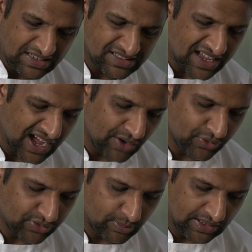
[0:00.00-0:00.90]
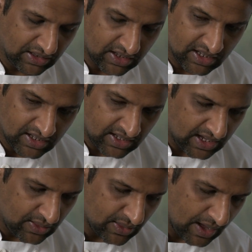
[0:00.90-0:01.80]
least half of the milk
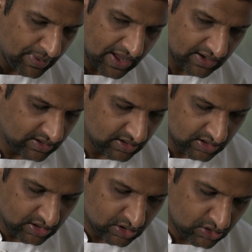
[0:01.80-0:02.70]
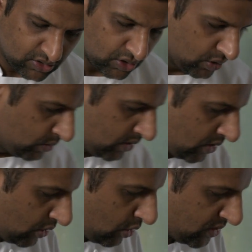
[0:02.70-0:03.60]
in that pan to
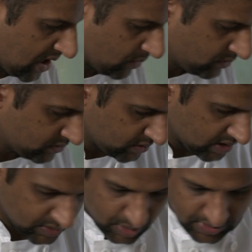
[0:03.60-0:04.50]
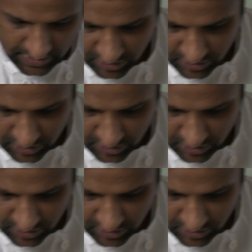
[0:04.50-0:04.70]
go down. I'll put that